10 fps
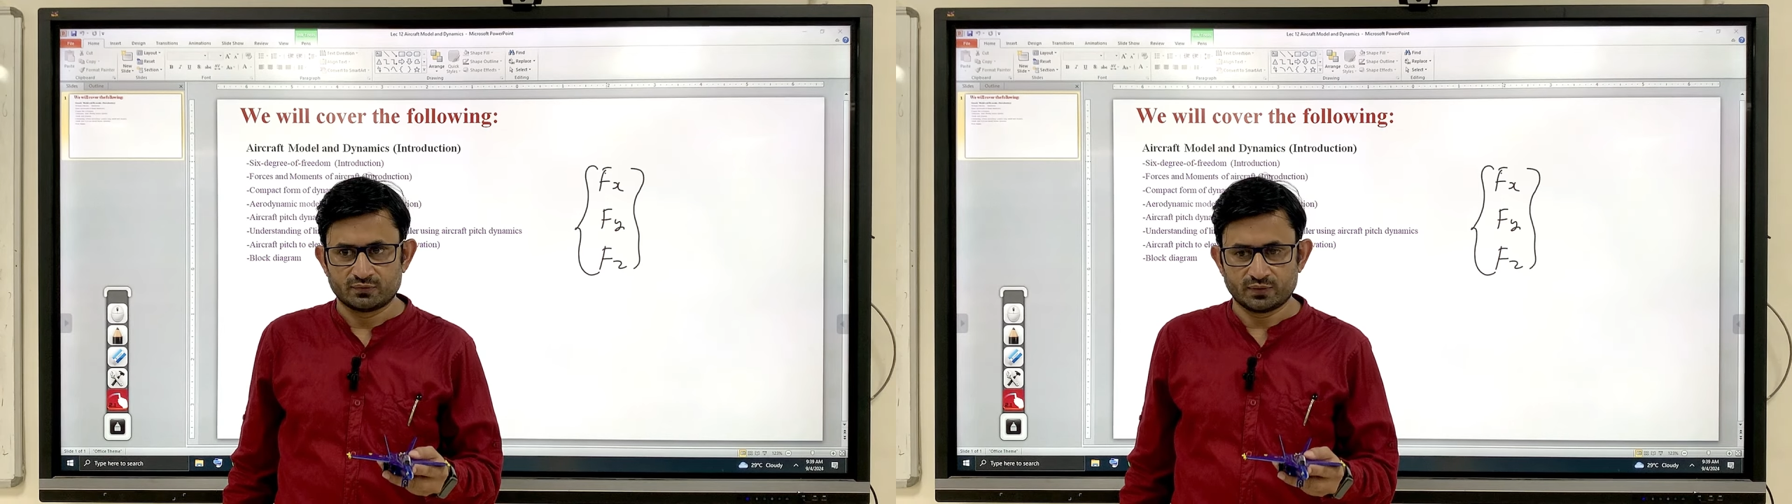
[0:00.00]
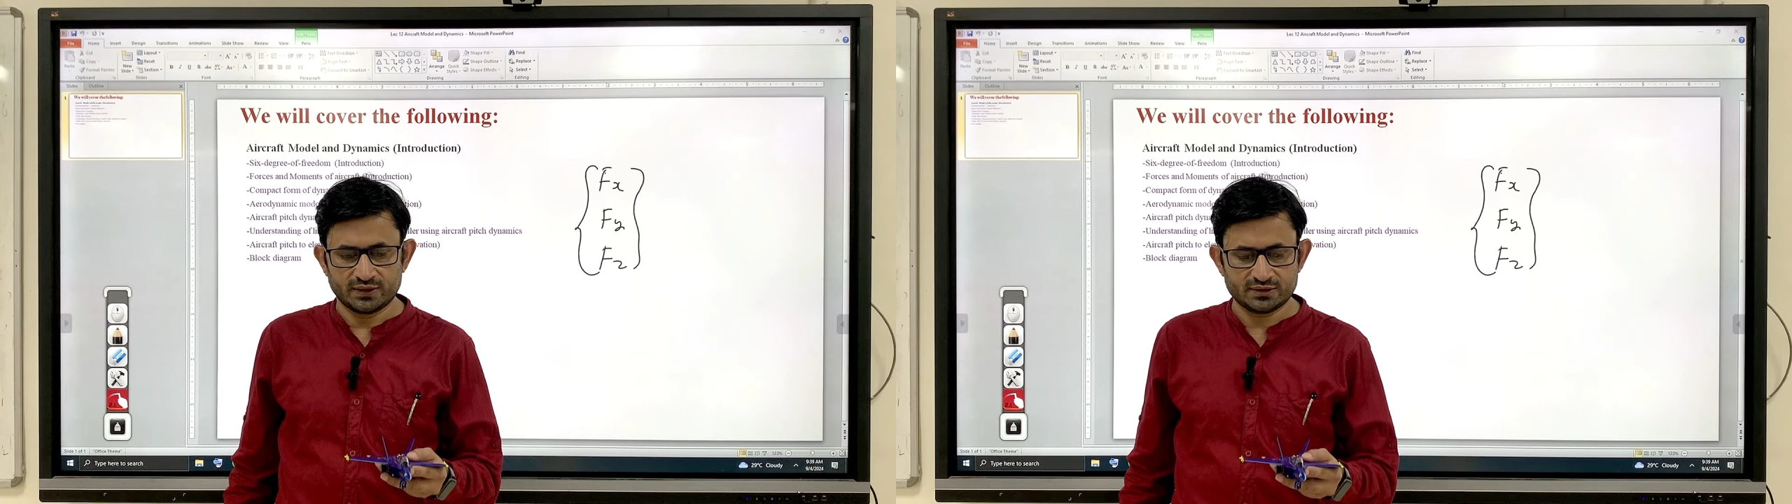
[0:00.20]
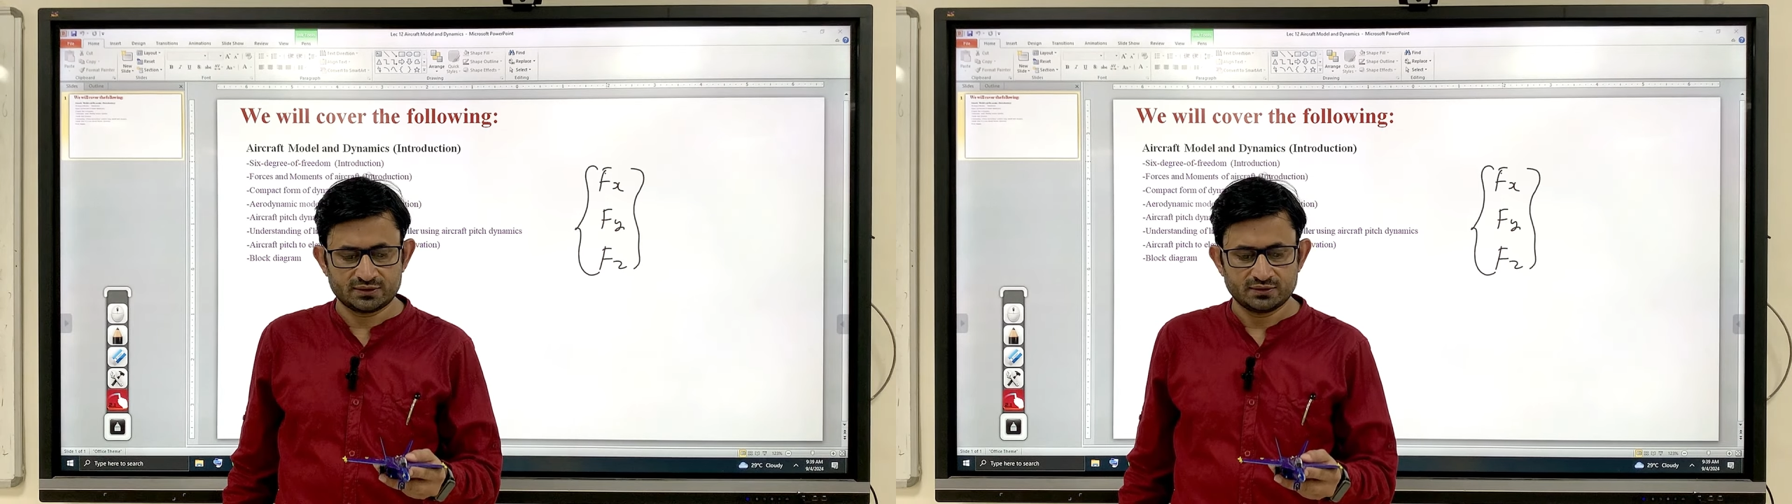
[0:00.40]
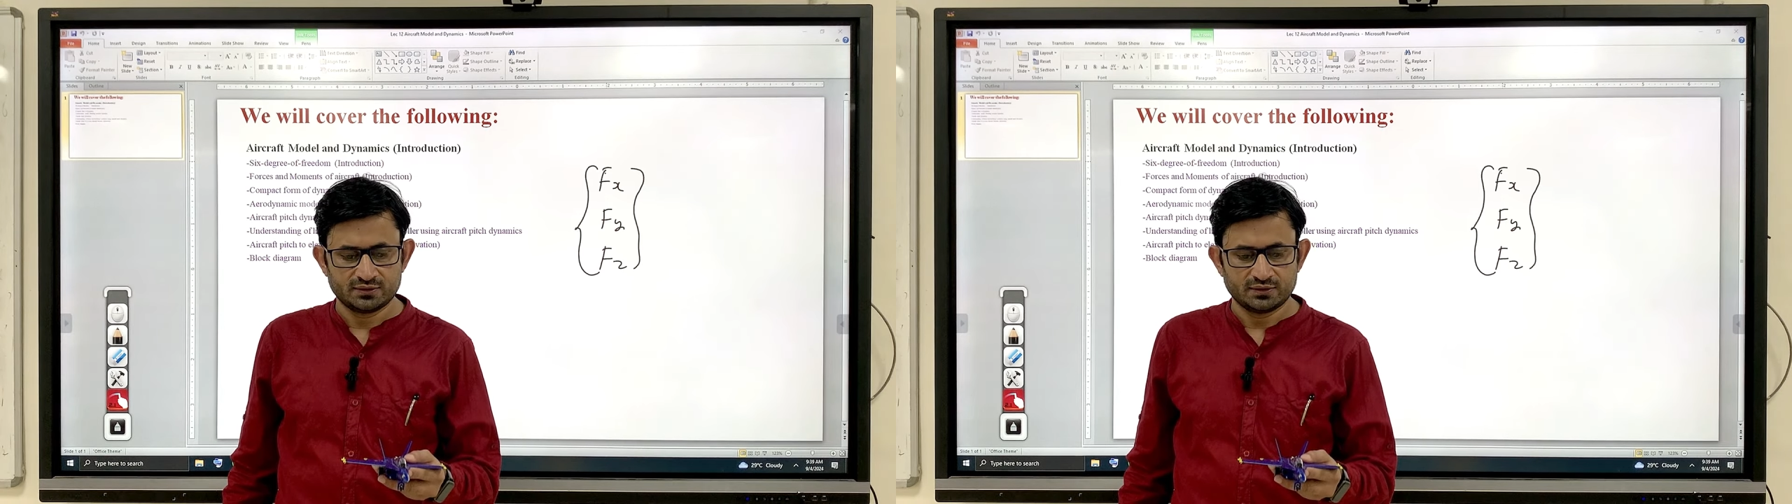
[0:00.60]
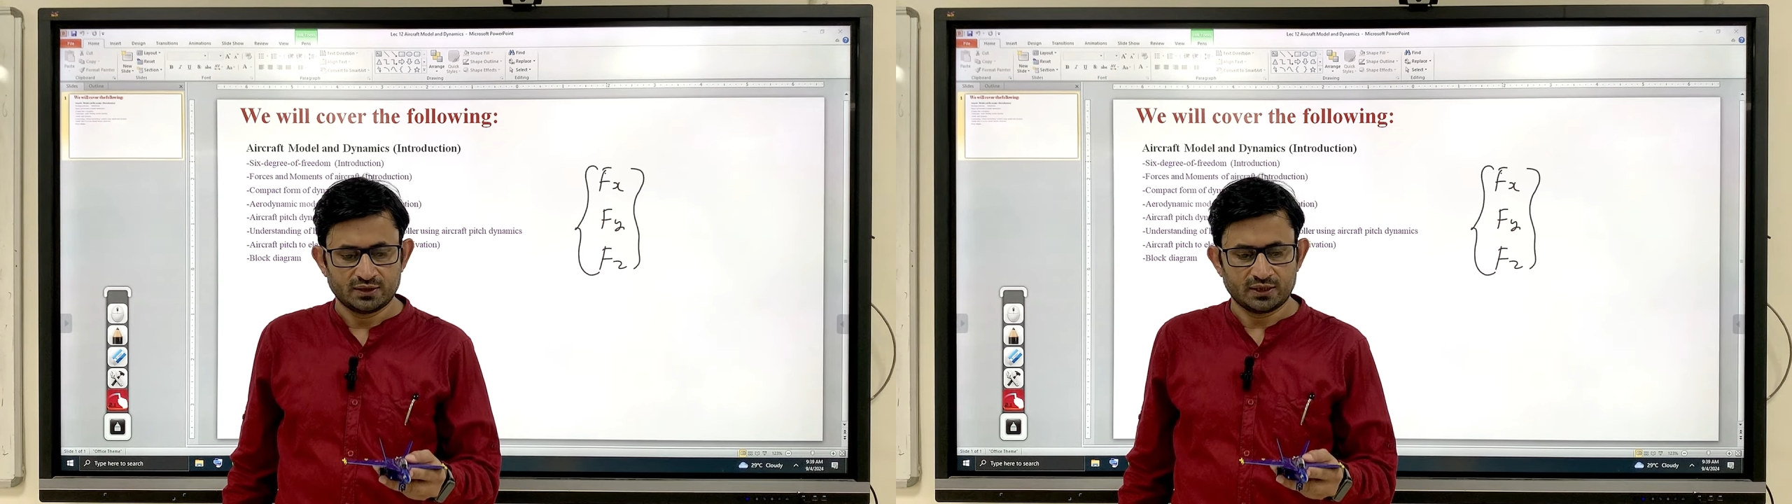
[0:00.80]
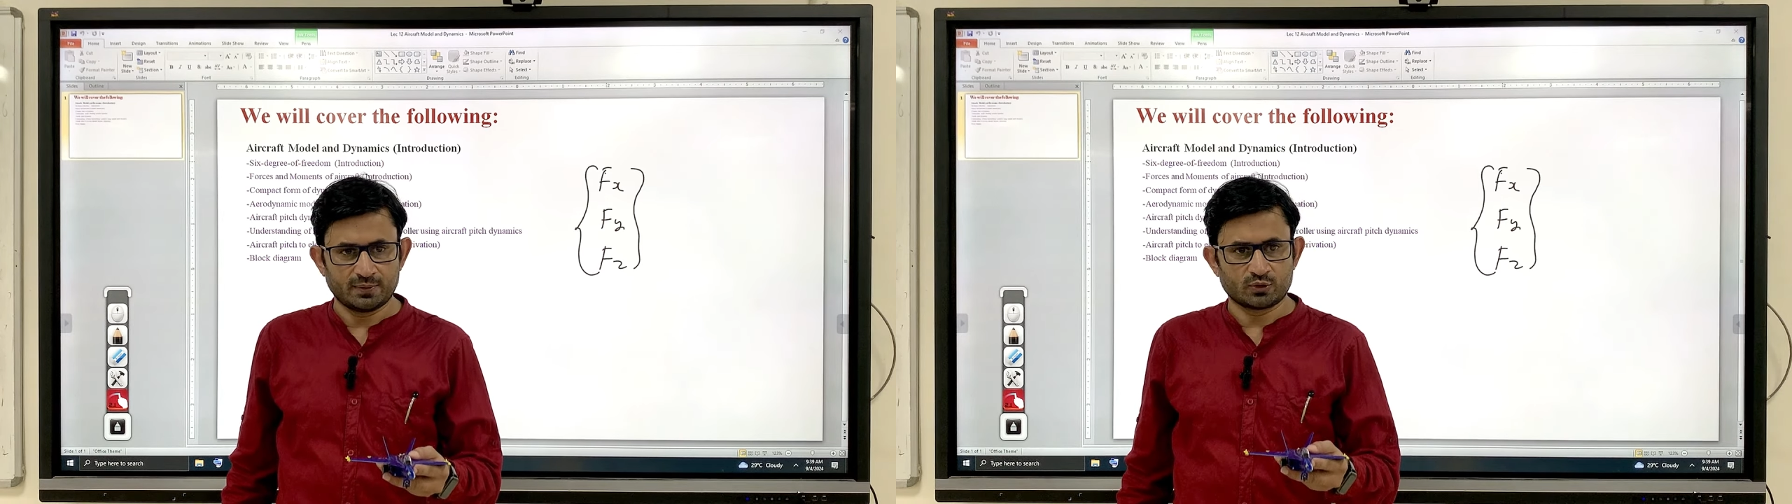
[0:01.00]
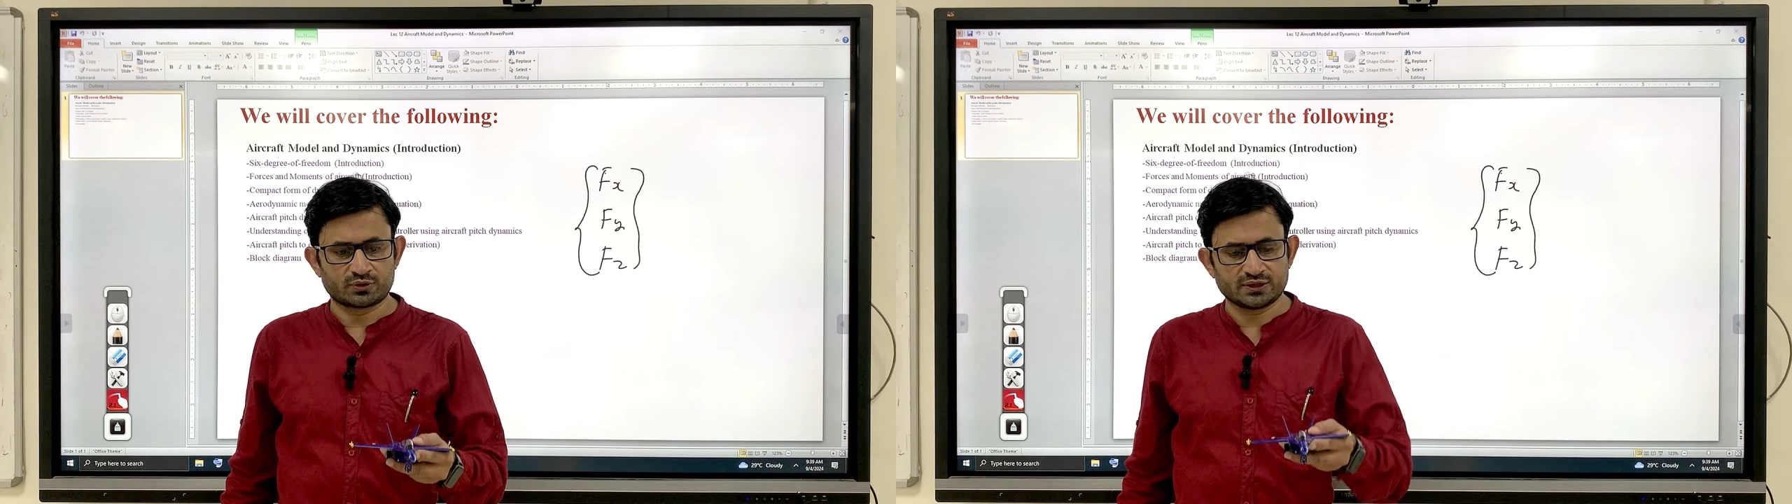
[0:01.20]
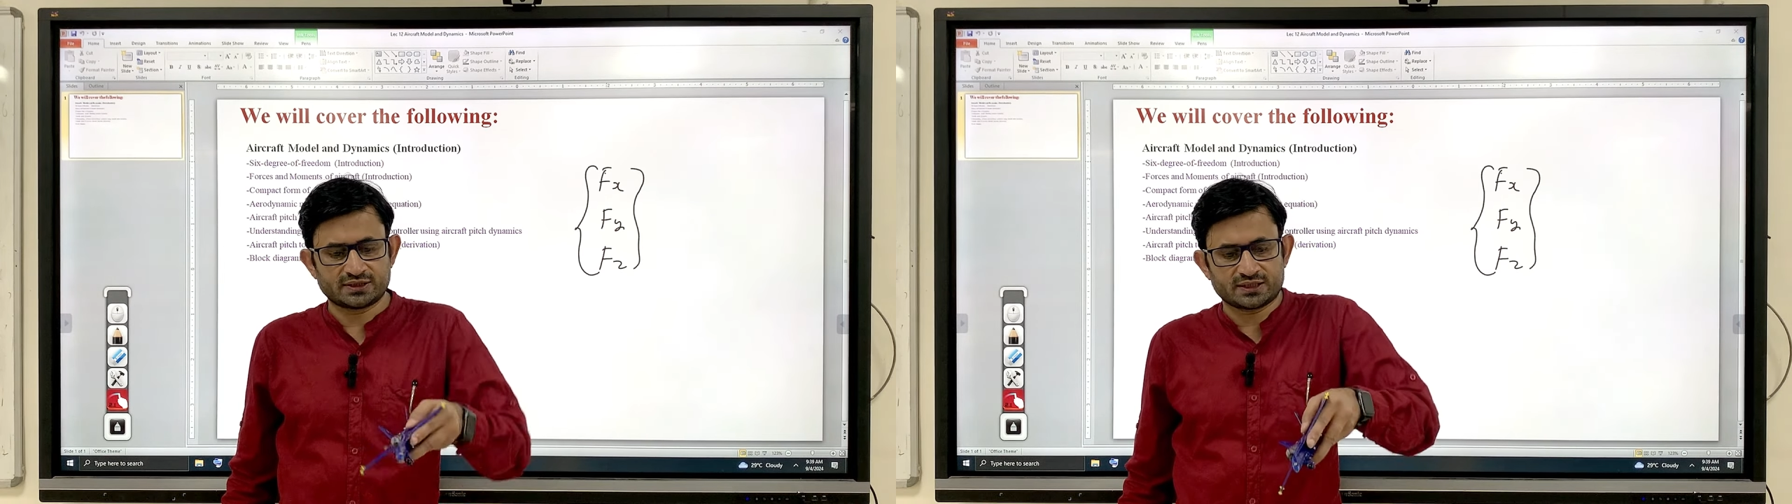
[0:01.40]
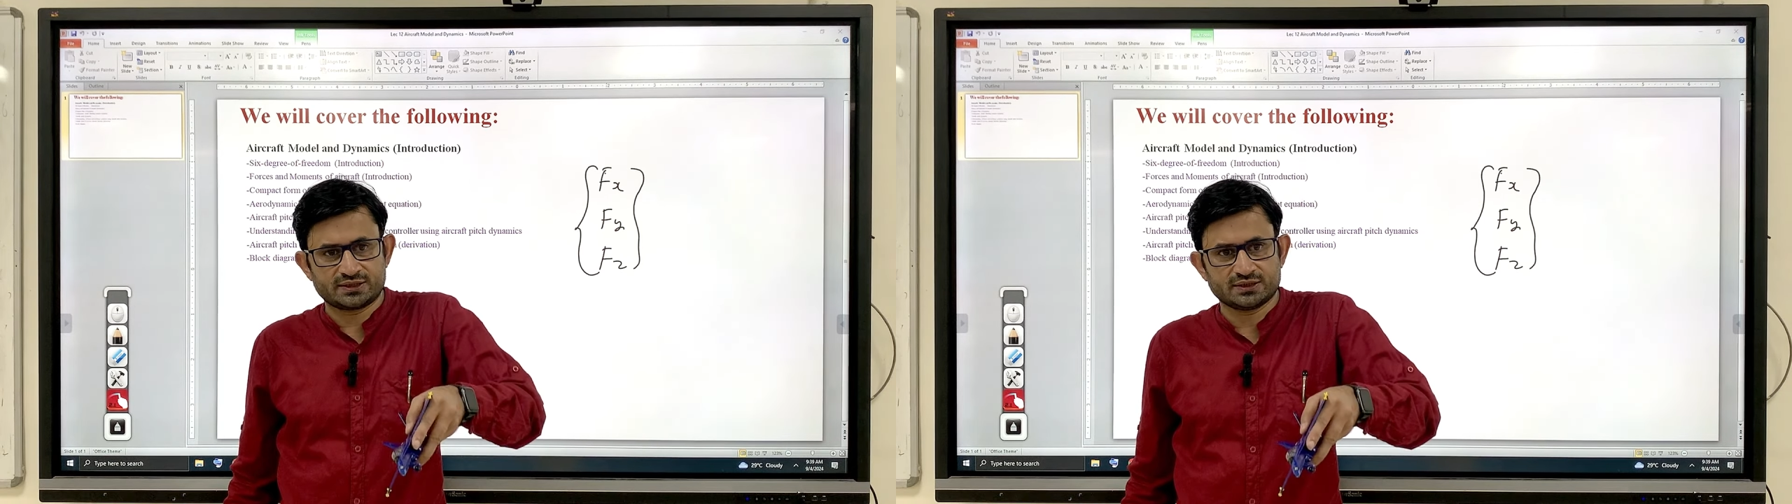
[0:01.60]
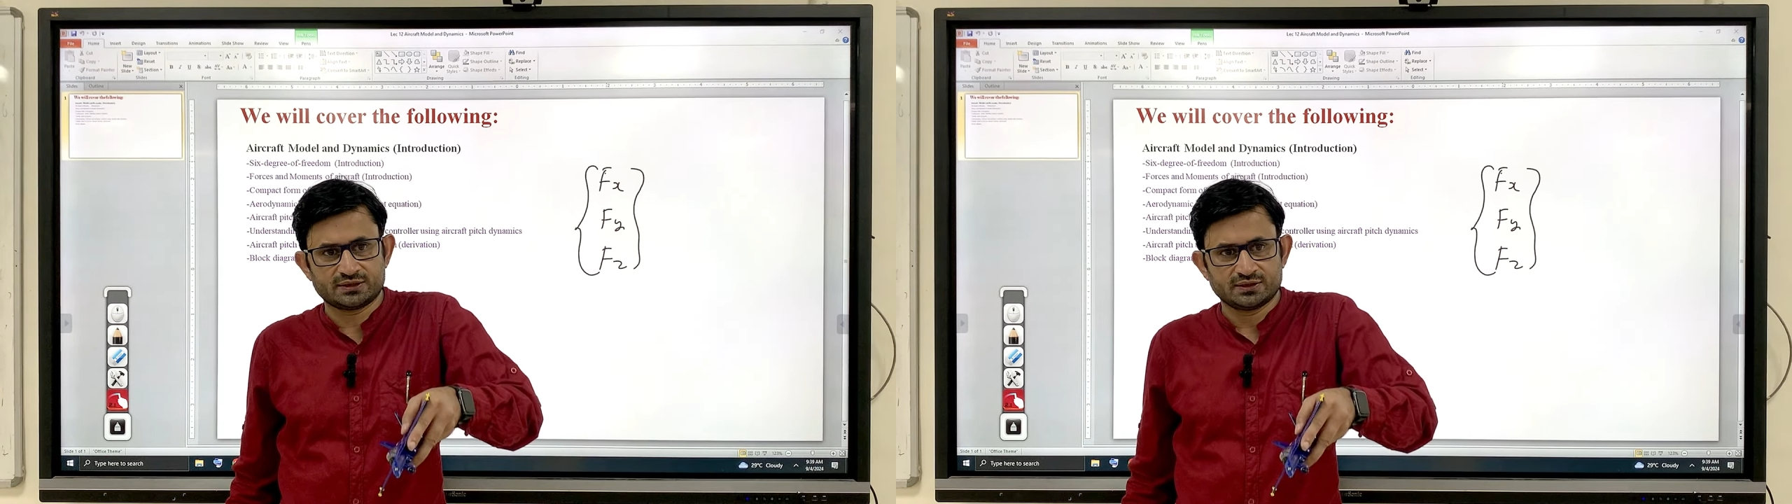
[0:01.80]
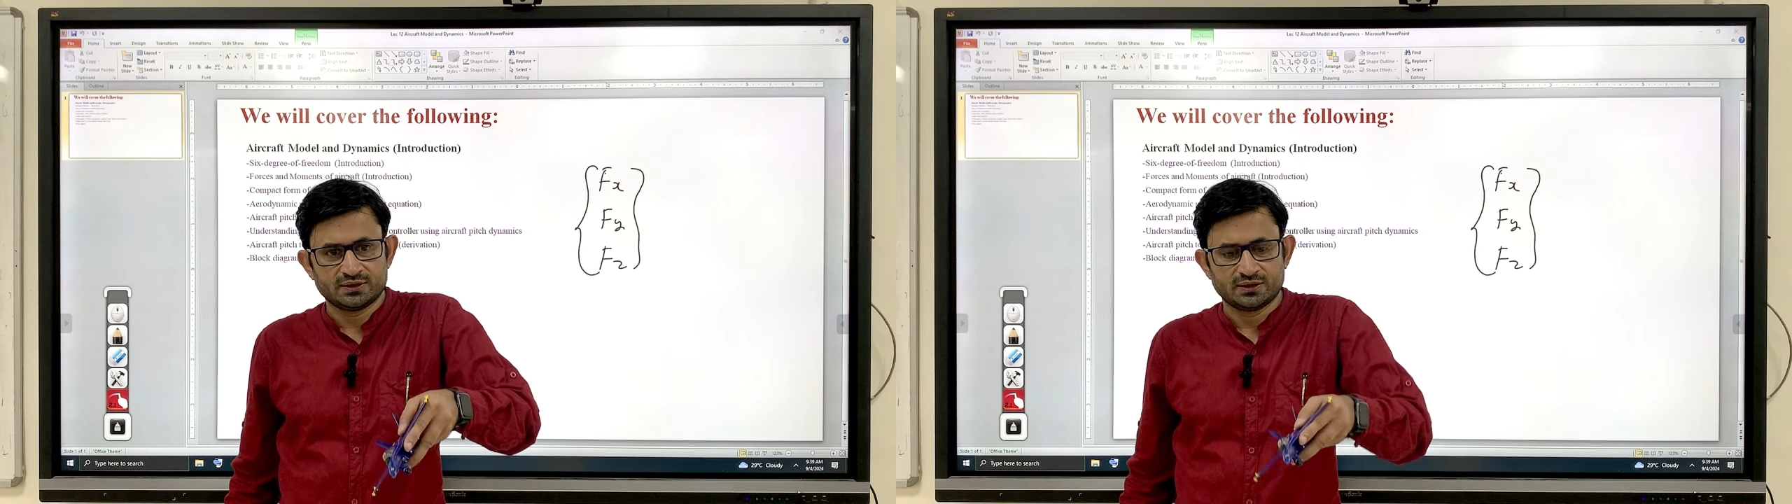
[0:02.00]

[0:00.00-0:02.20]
One is about this axis,